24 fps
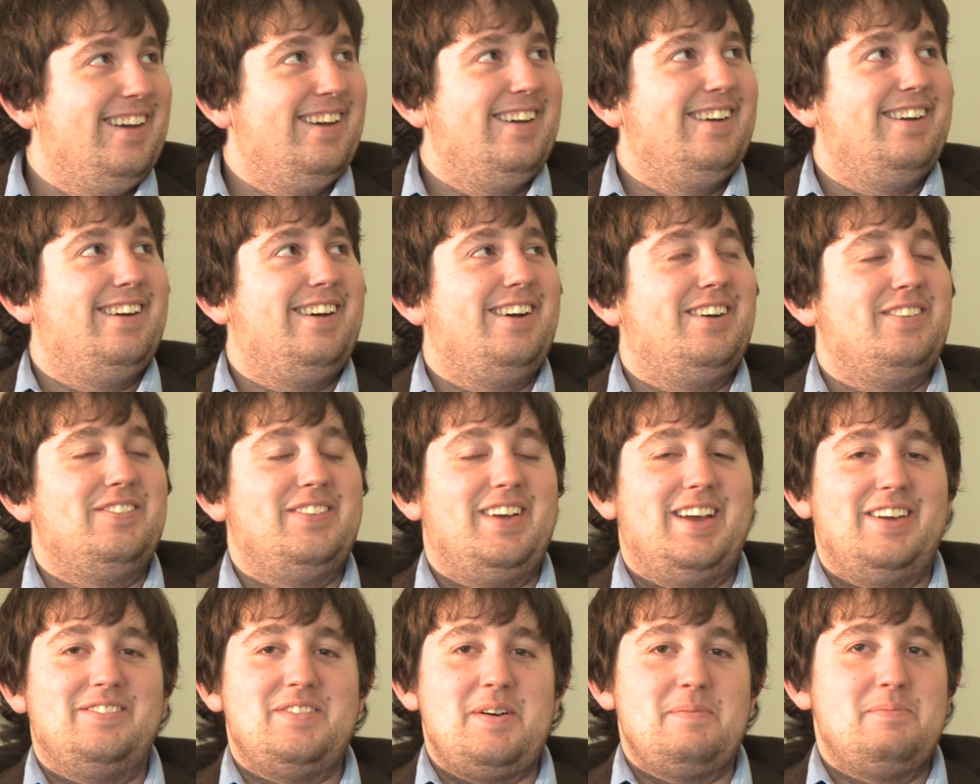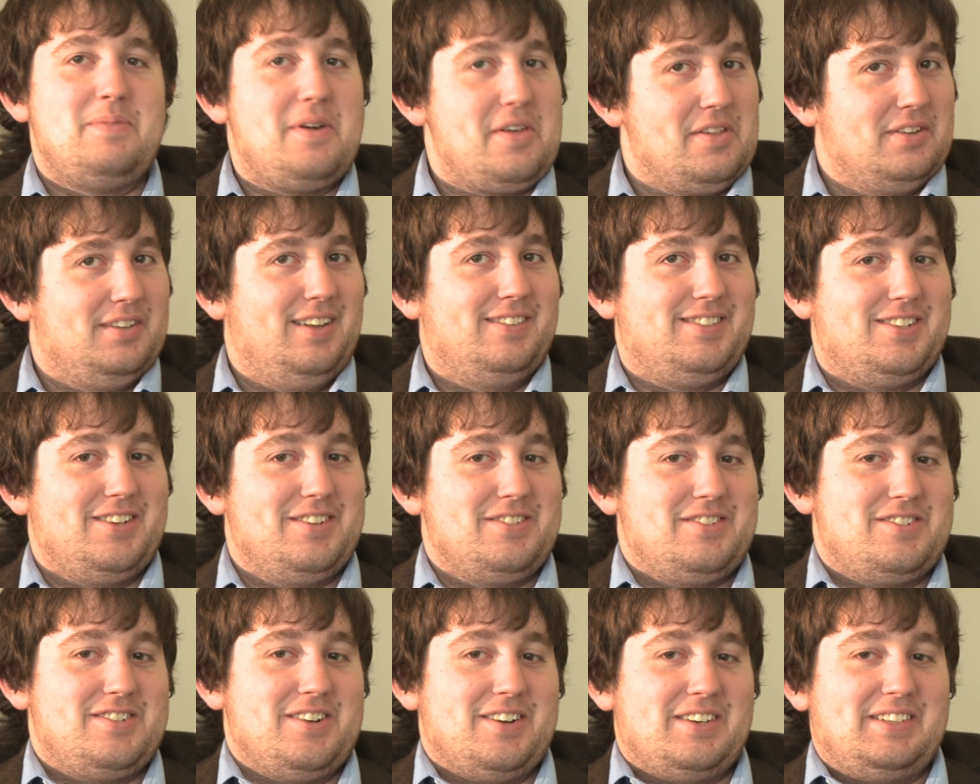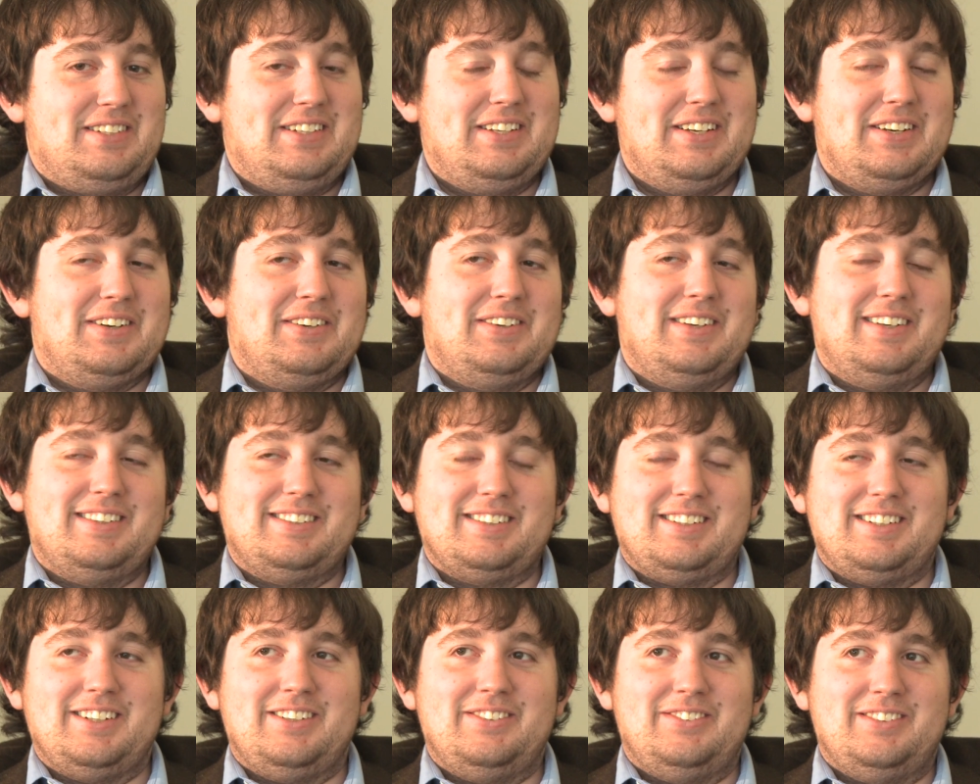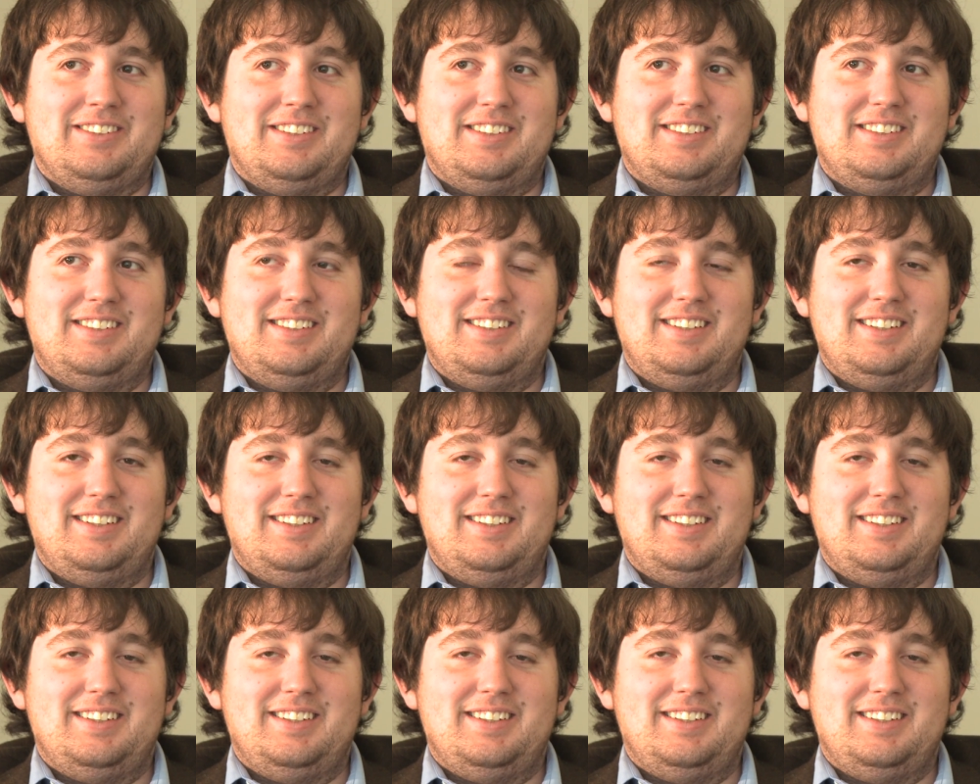oh man, my brother loves those jokes too. Those are good ones.